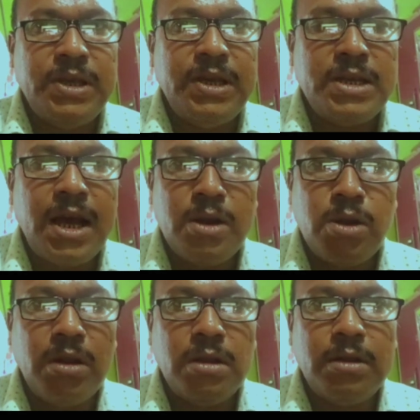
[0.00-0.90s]

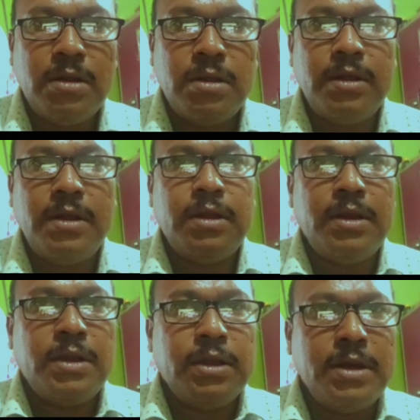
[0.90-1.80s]
ethanol,
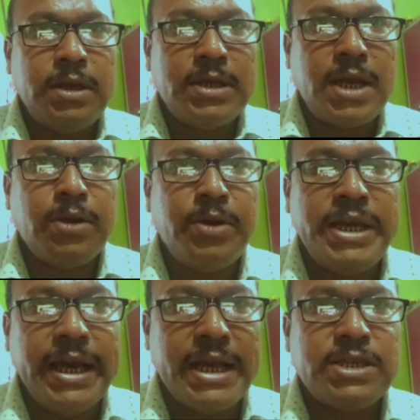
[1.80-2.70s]

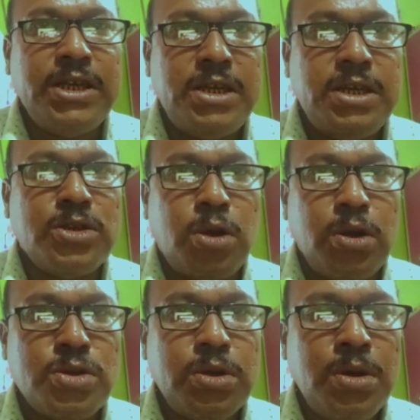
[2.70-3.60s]
ethanoic acid is
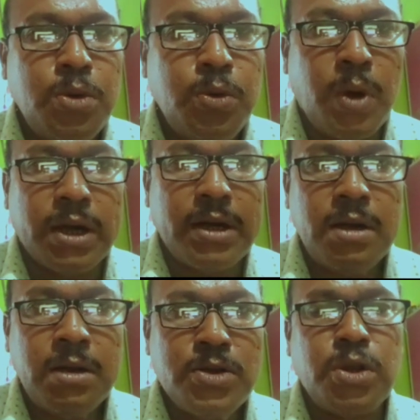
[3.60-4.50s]
also
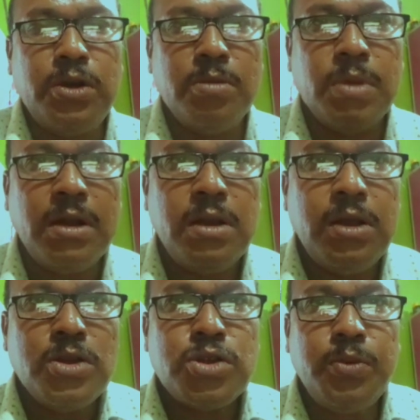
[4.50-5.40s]
water soluble.
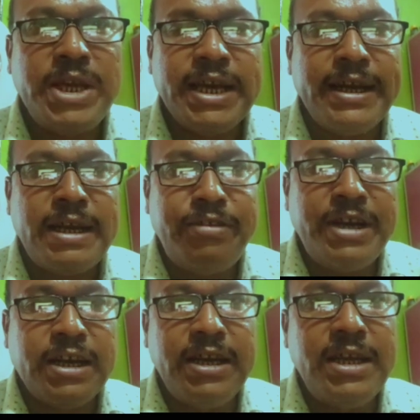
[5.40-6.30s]
So we can
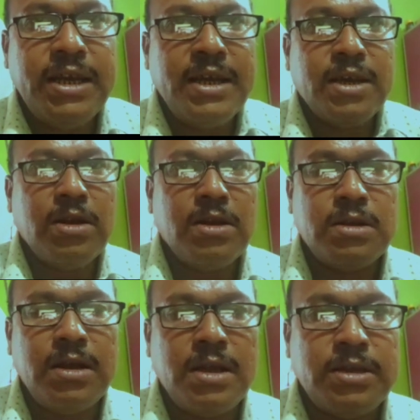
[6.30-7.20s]
definitely
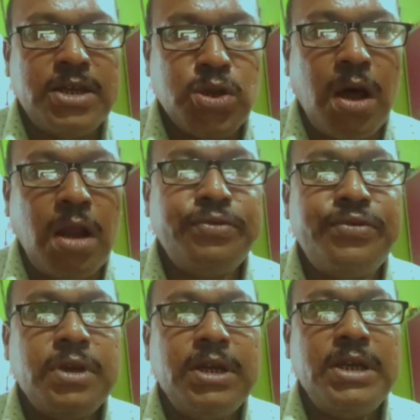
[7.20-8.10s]

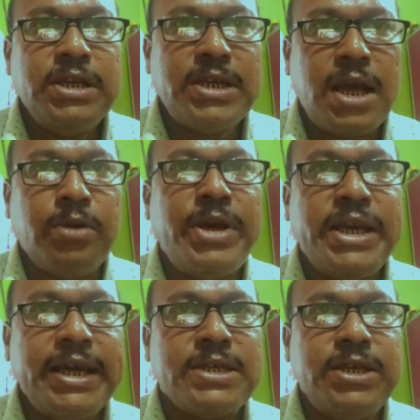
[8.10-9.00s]
dissolve
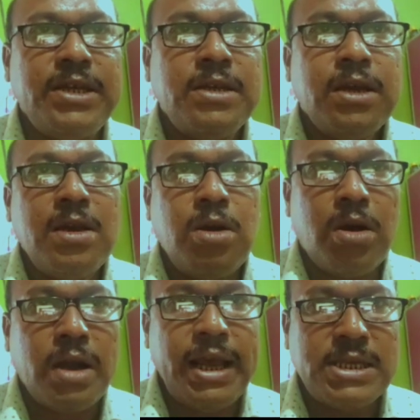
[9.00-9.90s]
ethanoic acid
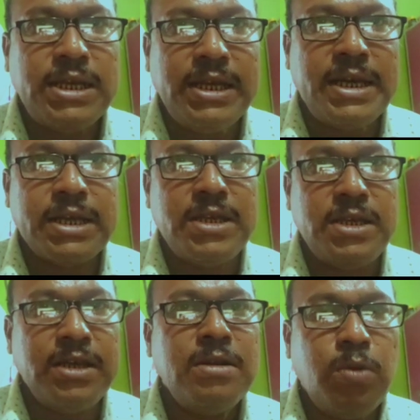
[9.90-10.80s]
or acetic acid
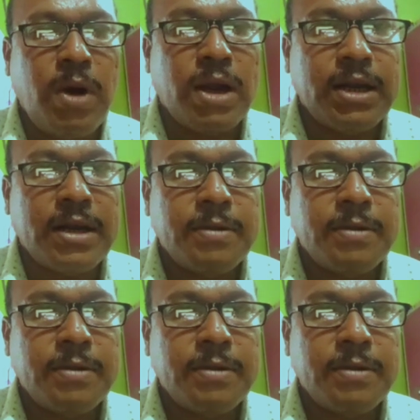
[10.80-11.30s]
in water.